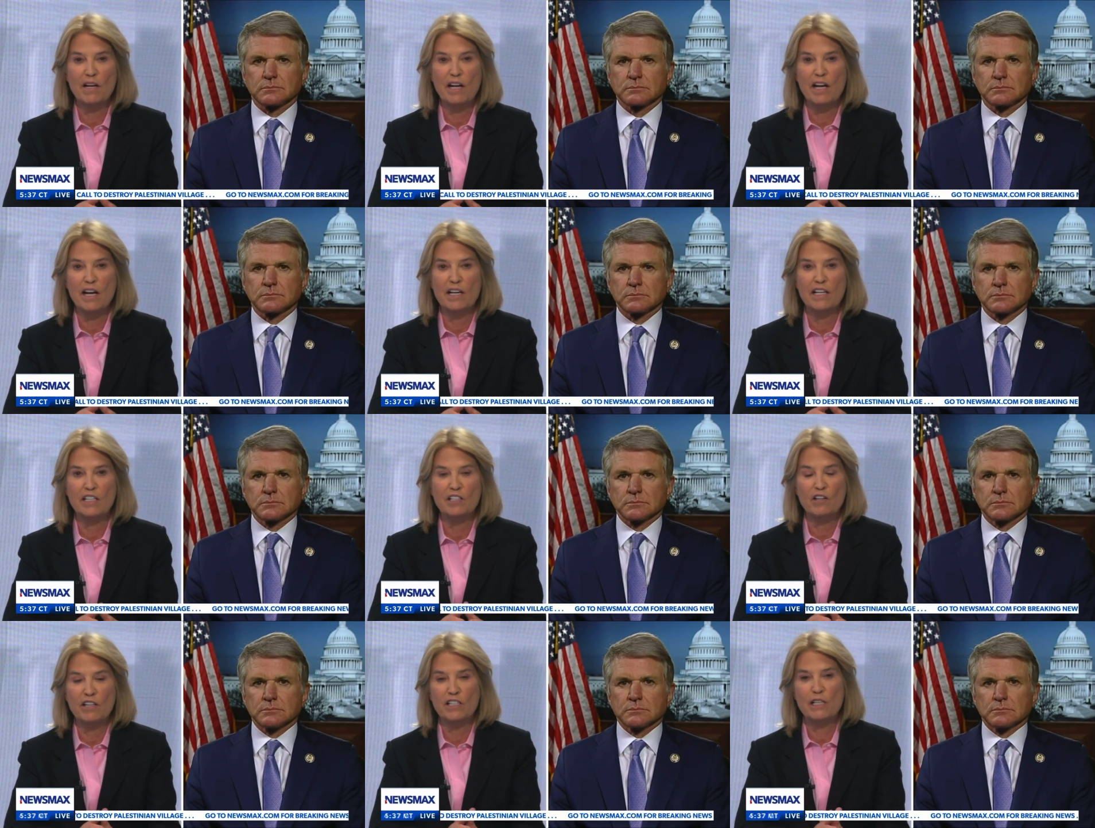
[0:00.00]
Speaker 1: And it,
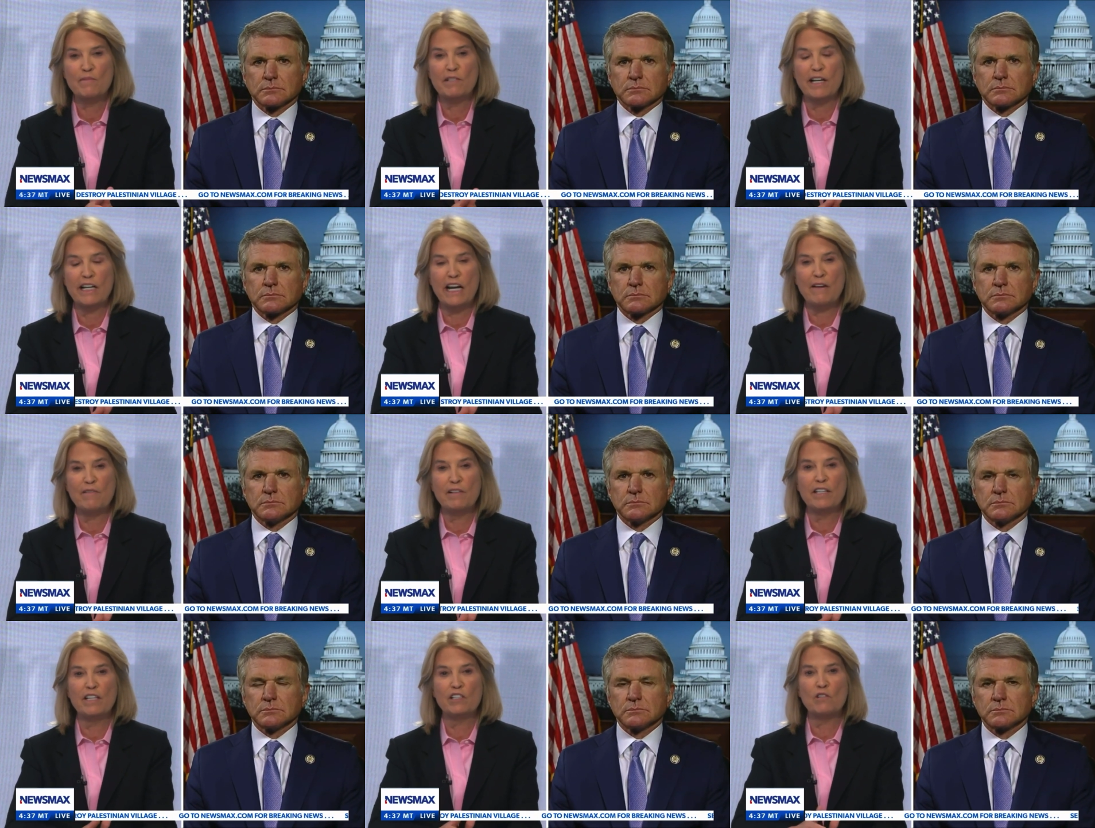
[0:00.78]
it seems like
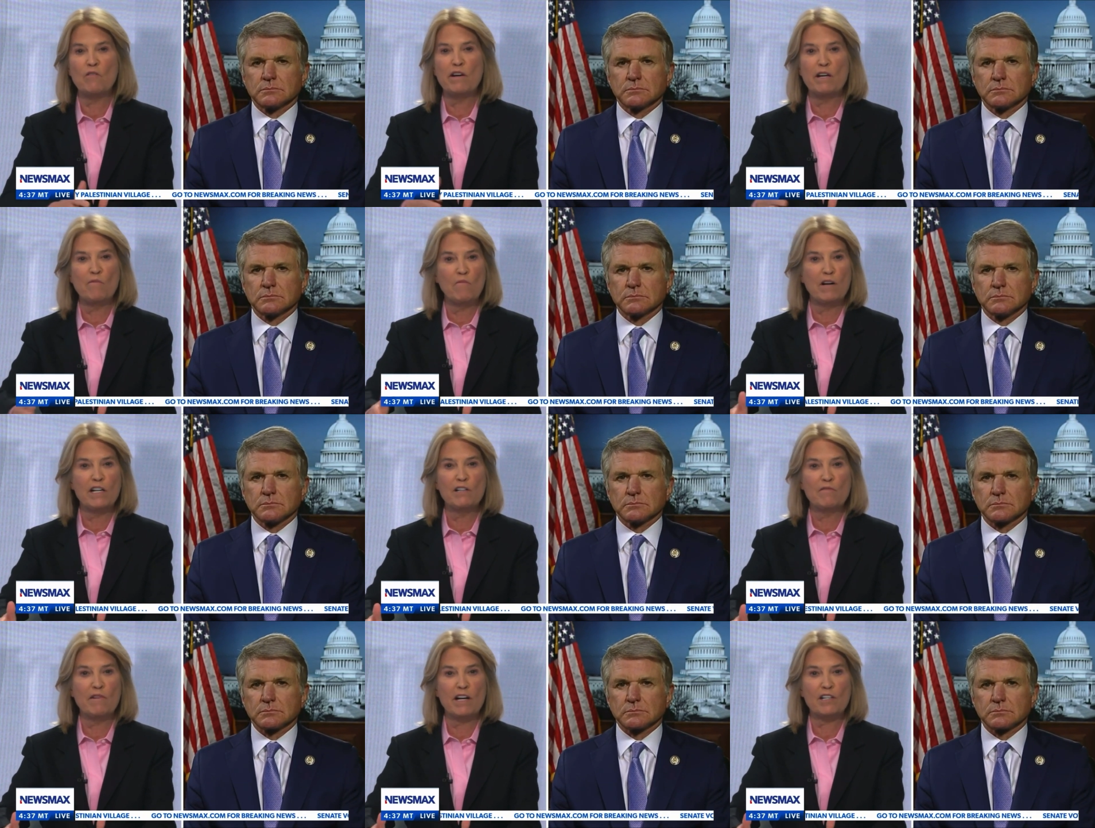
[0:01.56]
everything is going in one
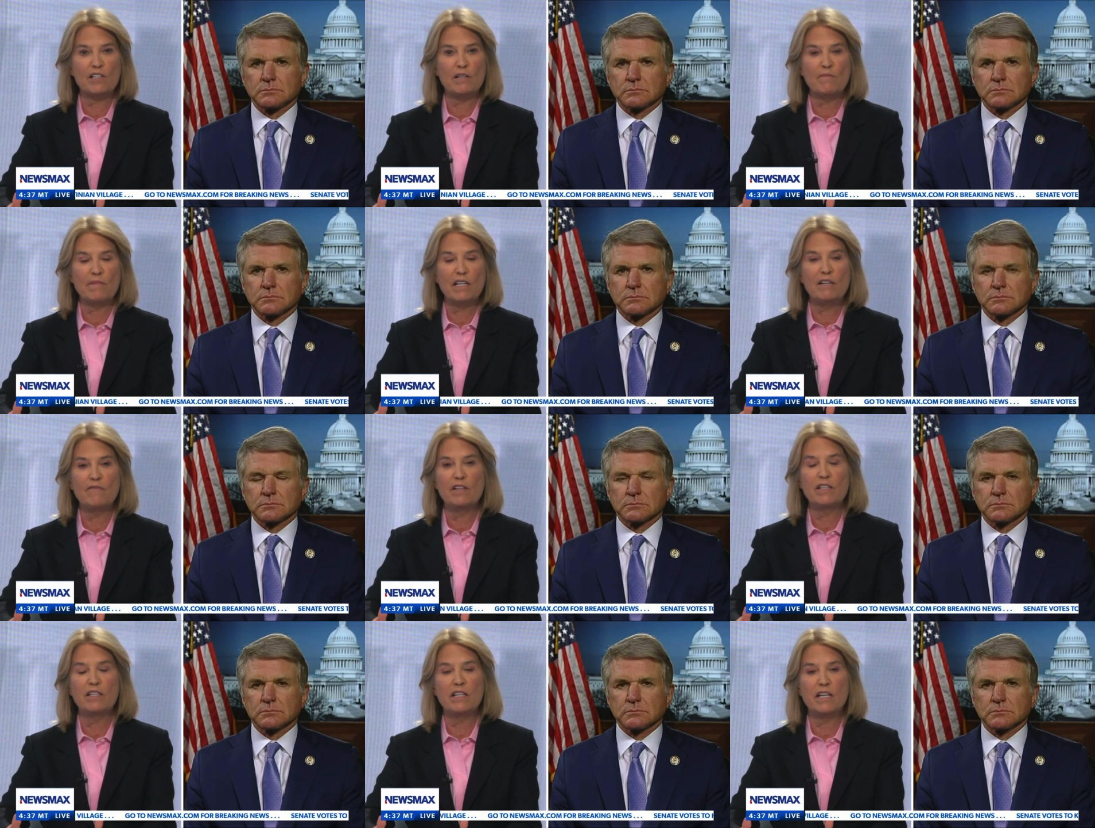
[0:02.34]
direction. I mean,
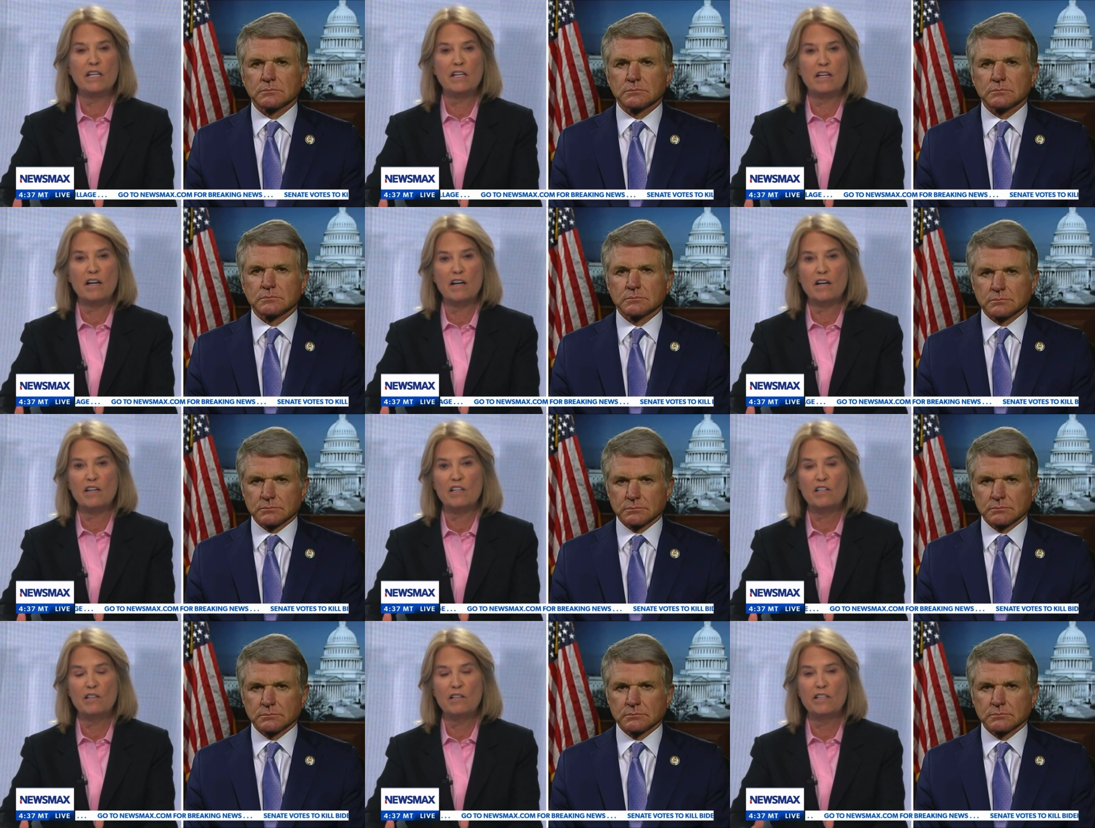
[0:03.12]
even the, uh,
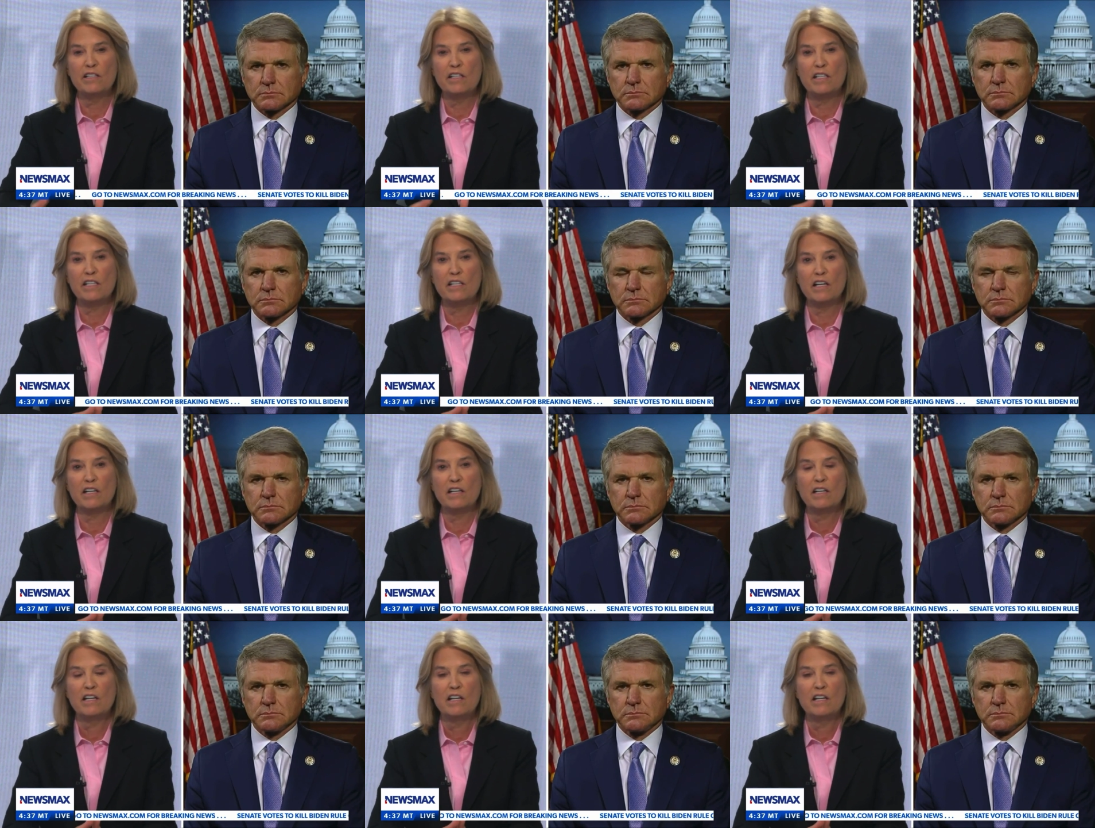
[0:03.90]
the uh,